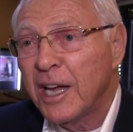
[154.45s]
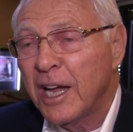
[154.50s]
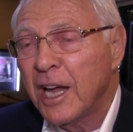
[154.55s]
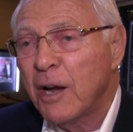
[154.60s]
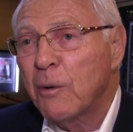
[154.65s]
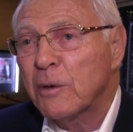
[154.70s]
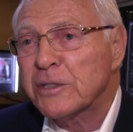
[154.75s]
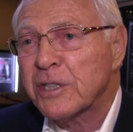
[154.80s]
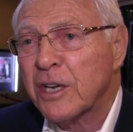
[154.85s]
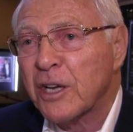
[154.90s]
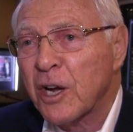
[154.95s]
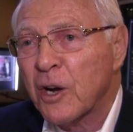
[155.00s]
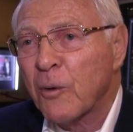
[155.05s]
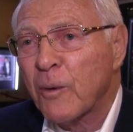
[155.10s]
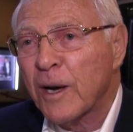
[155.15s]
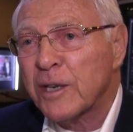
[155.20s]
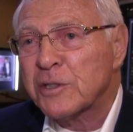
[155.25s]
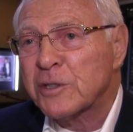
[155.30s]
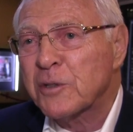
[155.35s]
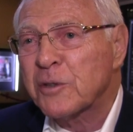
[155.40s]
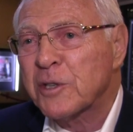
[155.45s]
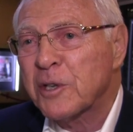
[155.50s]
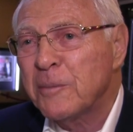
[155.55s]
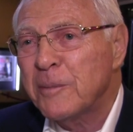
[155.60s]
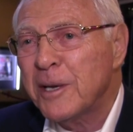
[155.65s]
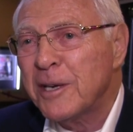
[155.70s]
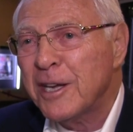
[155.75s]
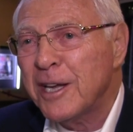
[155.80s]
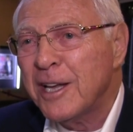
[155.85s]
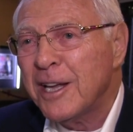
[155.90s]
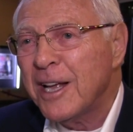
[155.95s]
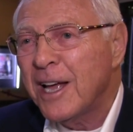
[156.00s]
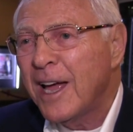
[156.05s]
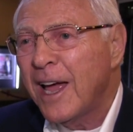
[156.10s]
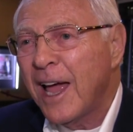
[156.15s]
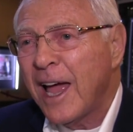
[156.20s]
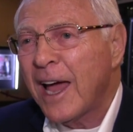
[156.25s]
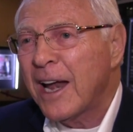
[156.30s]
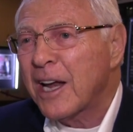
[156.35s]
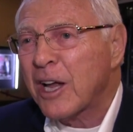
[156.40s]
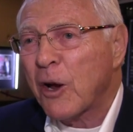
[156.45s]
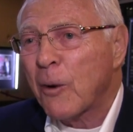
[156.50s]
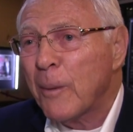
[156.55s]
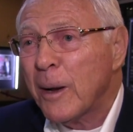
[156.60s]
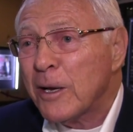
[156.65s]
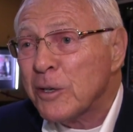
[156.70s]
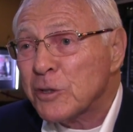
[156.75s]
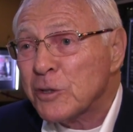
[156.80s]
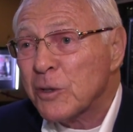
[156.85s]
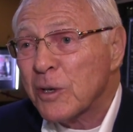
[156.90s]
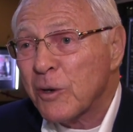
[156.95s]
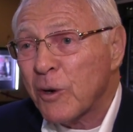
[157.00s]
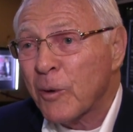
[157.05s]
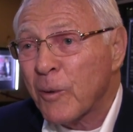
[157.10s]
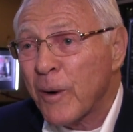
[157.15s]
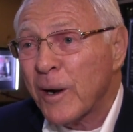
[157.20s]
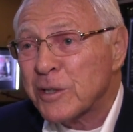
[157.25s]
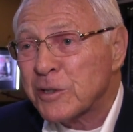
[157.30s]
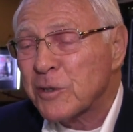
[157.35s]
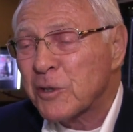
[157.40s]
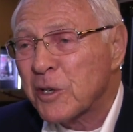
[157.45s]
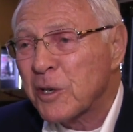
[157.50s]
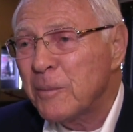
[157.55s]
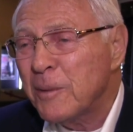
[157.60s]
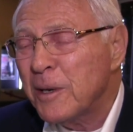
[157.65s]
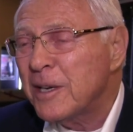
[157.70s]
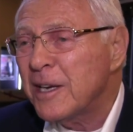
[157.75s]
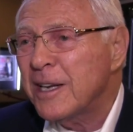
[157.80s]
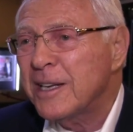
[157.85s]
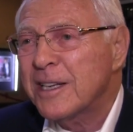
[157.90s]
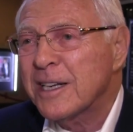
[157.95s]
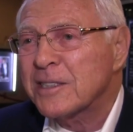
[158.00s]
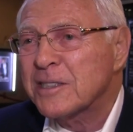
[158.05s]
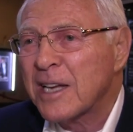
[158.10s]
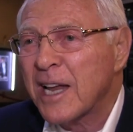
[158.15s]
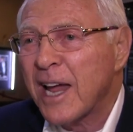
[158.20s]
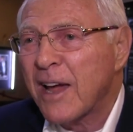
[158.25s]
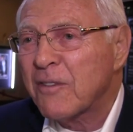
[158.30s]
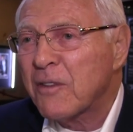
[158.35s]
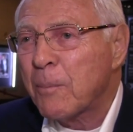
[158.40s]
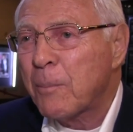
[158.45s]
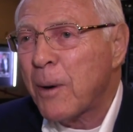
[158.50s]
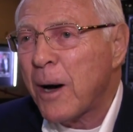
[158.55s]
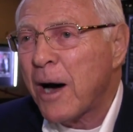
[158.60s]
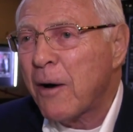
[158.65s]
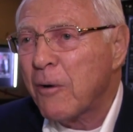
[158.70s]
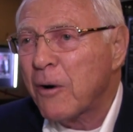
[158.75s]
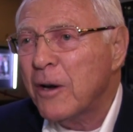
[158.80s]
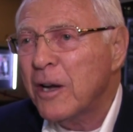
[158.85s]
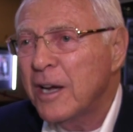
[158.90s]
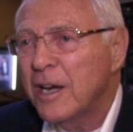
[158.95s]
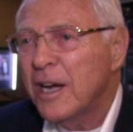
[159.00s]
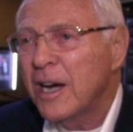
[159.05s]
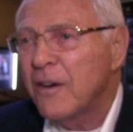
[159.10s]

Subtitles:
It was a congressional committee, and a congressional committee doesn't have the power